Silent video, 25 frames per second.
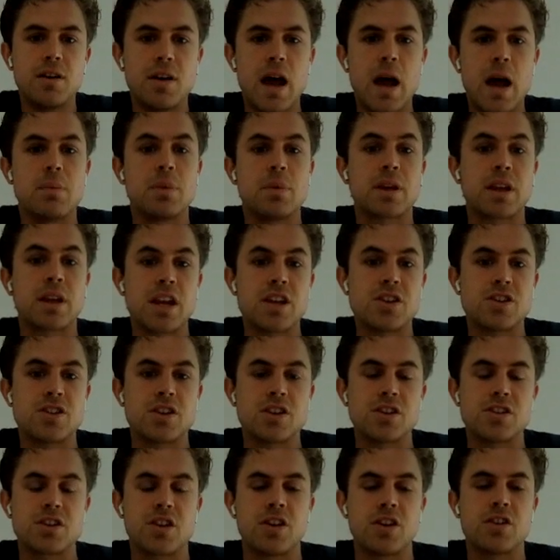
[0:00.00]

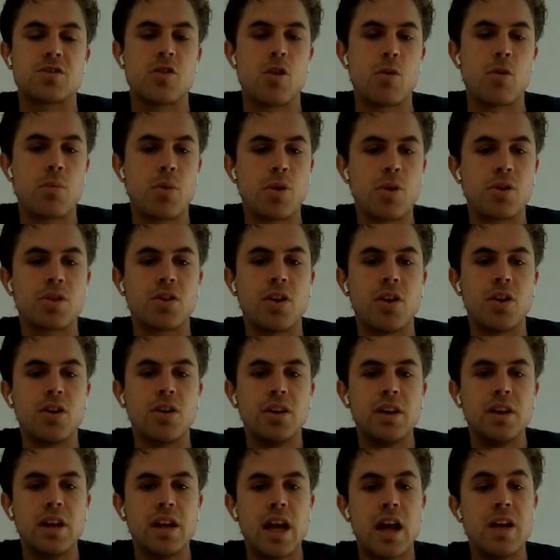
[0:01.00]
applications onto our protocol.